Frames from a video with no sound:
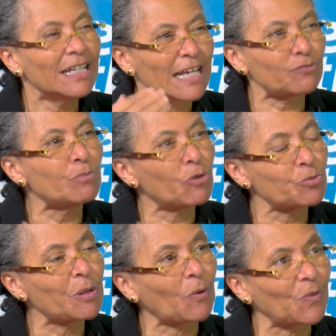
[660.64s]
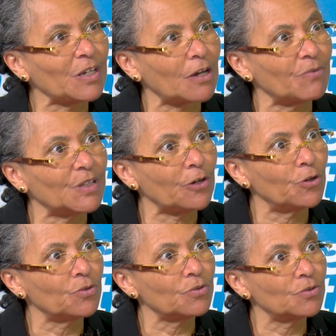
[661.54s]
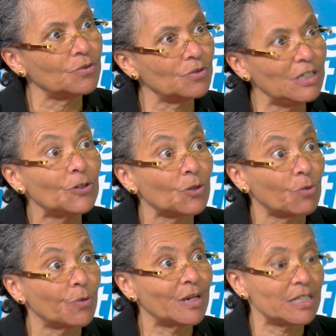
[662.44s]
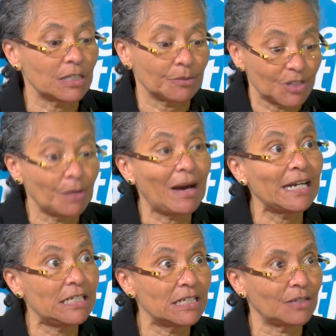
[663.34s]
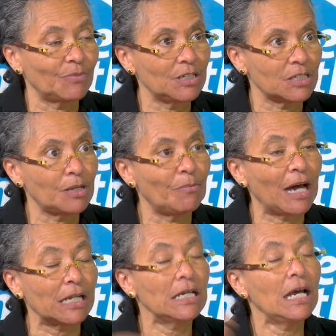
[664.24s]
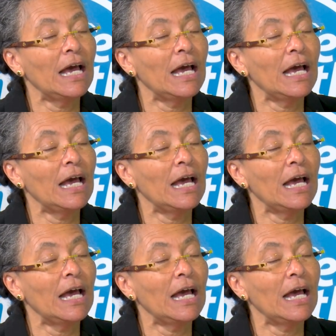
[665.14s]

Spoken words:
That's what most people think of when they hear the word racism. Somebody did something to somebody.